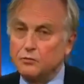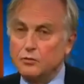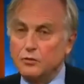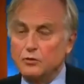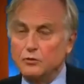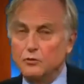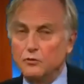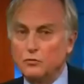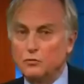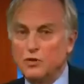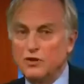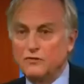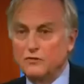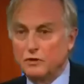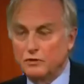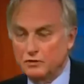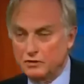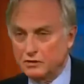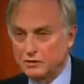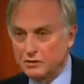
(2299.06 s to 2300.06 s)
we've
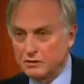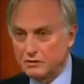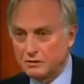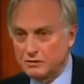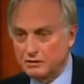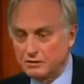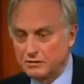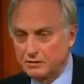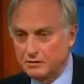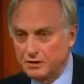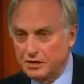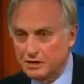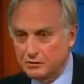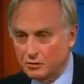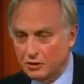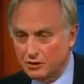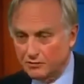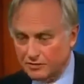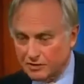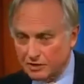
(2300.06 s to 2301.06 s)
got each
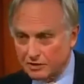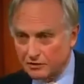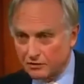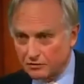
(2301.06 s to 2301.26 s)
one of us has